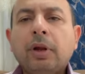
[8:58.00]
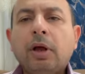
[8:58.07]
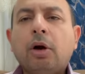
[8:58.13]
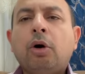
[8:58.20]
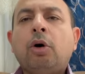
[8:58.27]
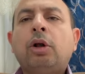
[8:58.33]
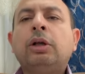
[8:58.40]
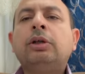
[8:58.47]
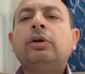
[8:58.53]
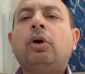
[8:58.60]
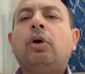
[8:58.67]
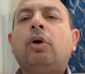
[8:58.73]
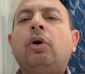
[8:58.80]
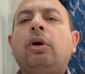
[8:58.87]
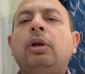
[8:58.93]
All in
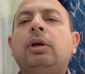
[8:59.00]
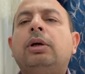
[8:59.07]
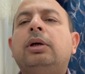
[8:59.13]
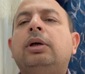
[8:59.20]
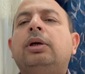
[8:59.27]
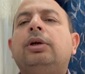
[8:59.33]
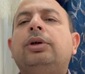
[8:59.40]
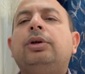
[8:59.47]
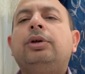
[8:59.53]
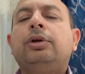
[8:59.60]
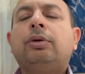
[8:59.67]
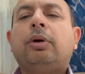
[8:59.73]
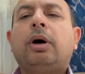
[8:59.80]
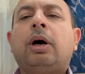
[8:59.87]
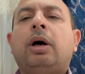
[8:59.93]
all,
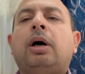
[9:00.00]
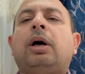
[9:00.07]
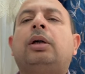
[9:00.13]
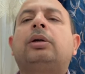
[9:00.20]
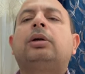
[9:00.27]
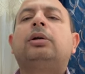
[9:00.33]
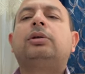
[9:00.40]
you are